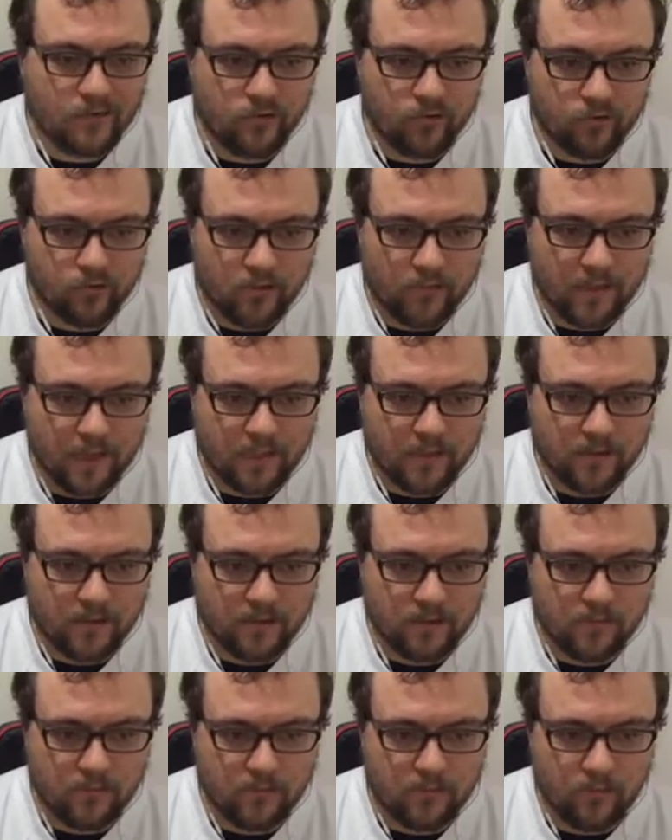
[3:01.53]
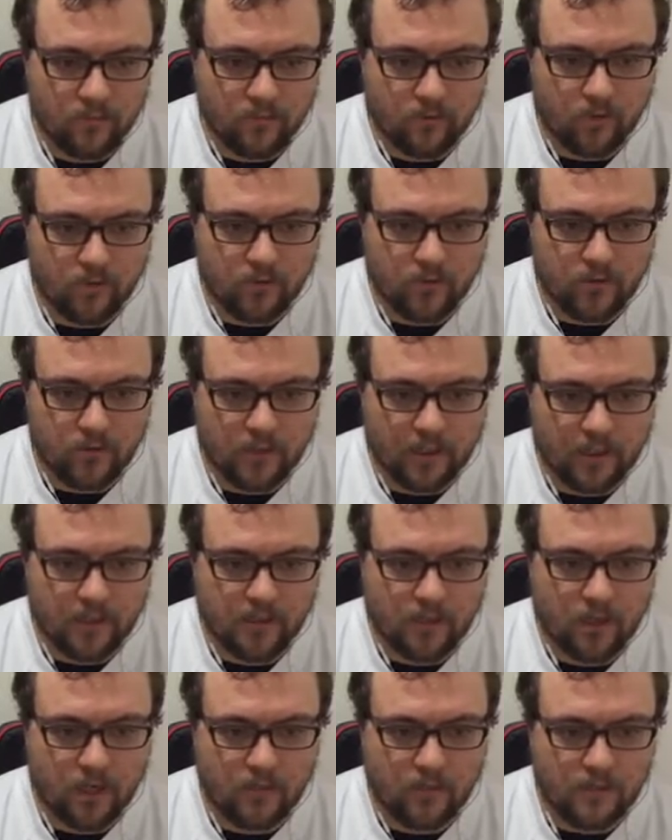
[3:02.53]
hasn't dropped back to throw too many
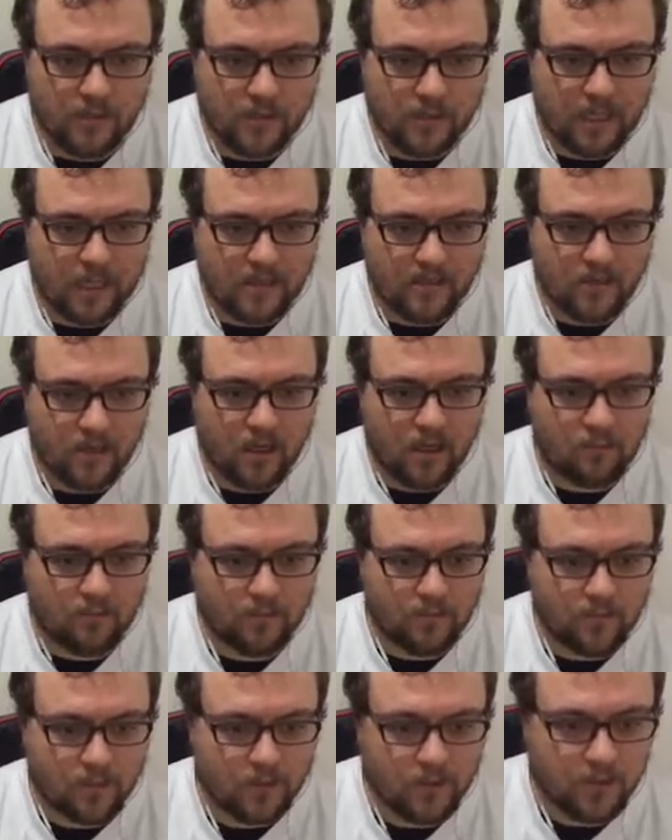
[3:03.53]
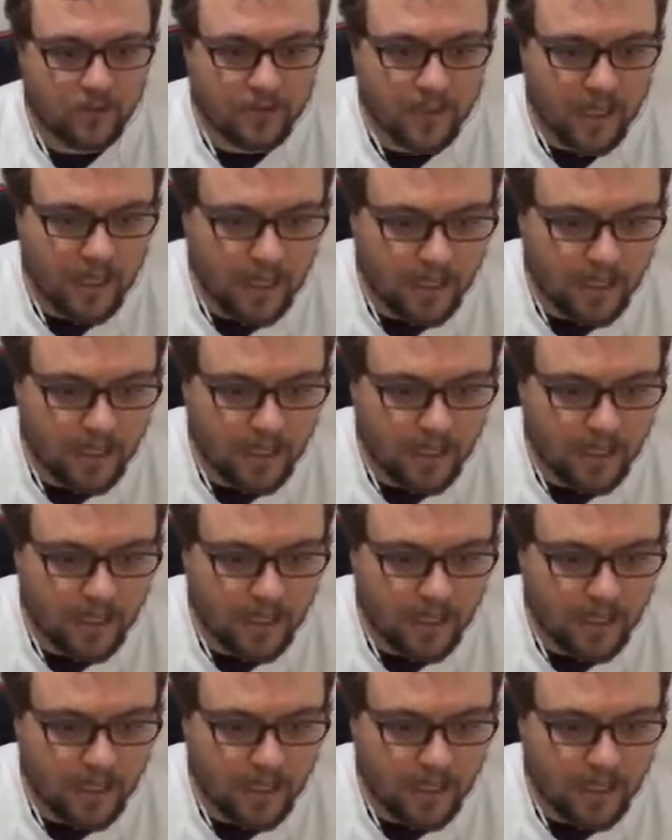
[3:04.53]
times, and that time, who's